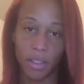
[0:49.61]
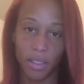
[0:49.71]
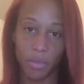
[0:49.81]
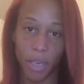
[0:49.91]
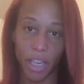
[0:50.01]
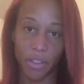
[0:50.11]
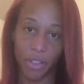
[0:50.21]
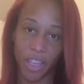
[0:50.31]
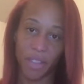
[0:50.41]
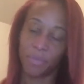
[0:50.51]
Doesn't make it
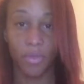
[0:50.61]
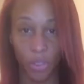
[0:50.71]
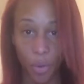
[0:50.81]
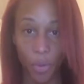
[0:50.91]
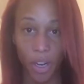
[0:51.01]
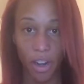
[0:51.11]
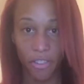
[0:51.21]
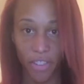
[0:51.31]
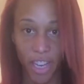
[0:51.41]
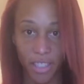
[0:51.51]
healthy. So what are
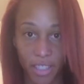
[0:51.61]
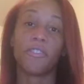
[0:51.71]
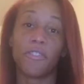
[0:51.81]
fats?